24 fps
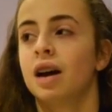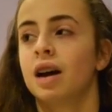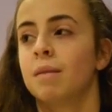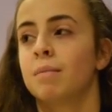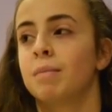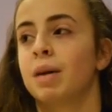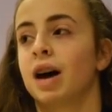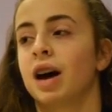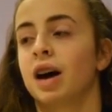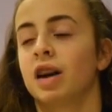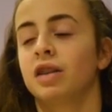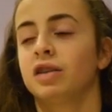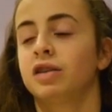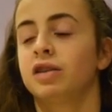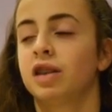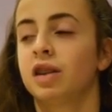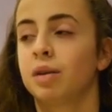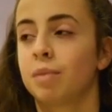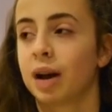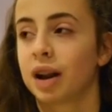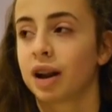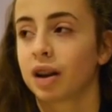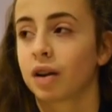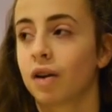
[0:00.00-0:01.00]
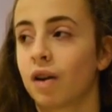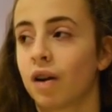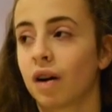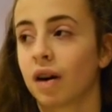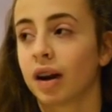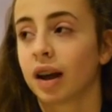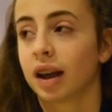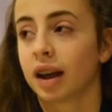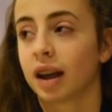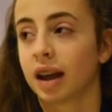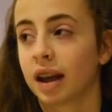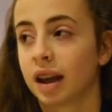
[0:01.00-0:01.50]
But she went and
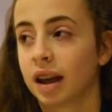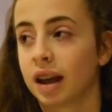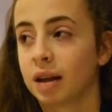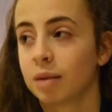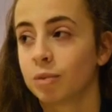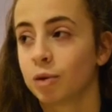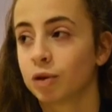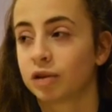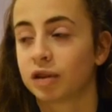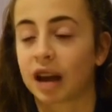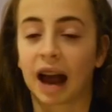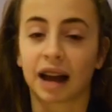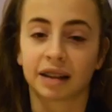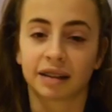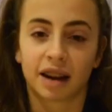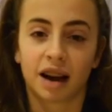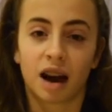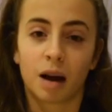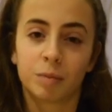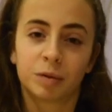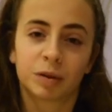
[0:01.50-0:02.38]
got him all tacked up.